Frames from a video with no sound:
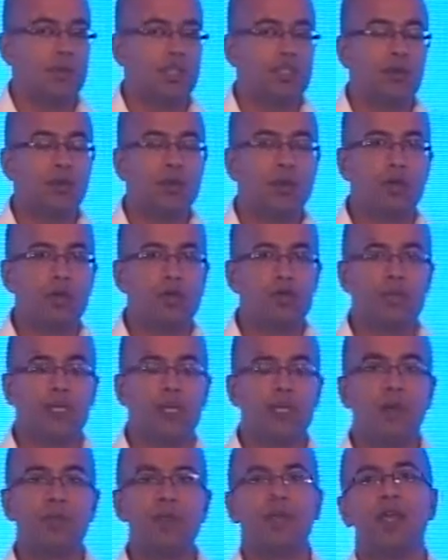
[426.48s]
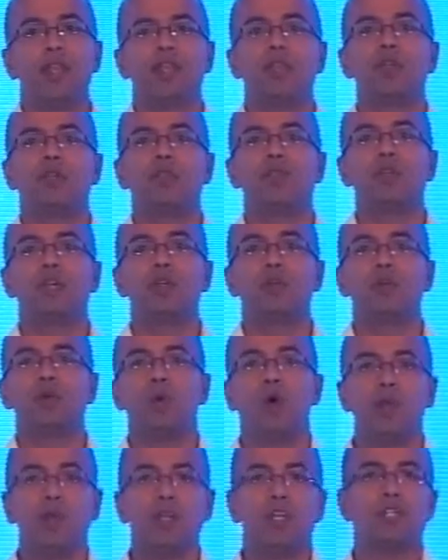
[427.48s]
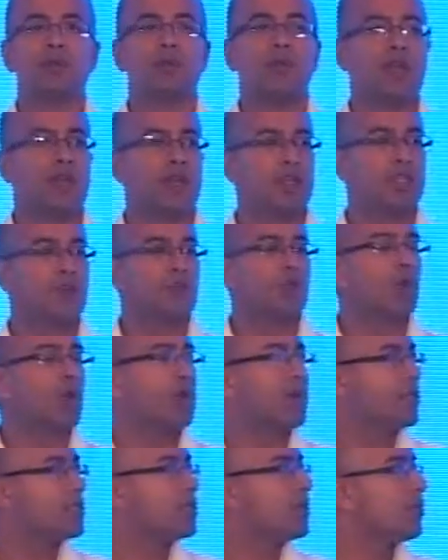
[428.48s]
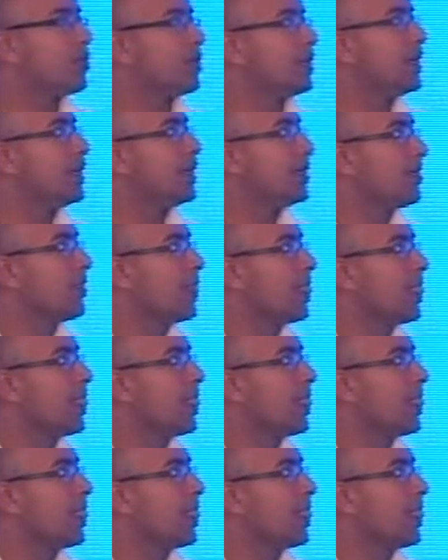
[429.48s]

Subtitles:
it's about media planning shifting to audience planning. I think Mukul touched upon that.